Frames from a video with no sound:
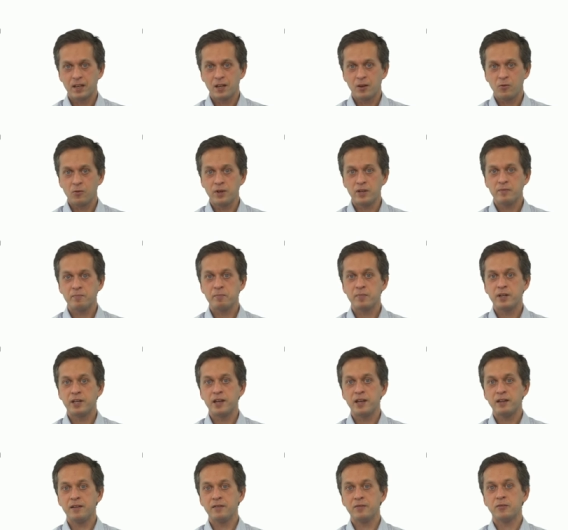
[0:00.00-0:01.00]
We
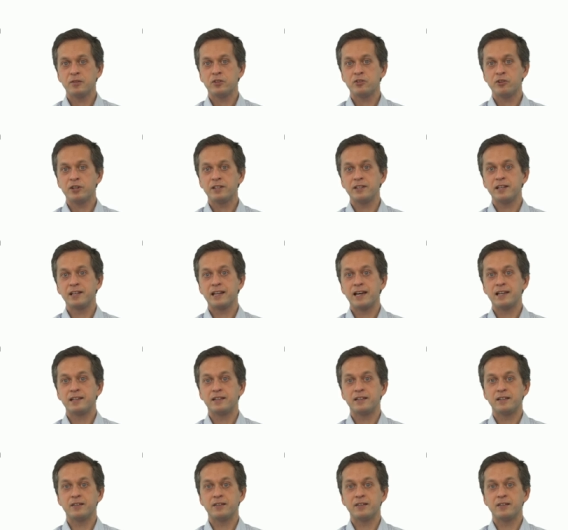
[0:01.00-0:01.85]
begin treating light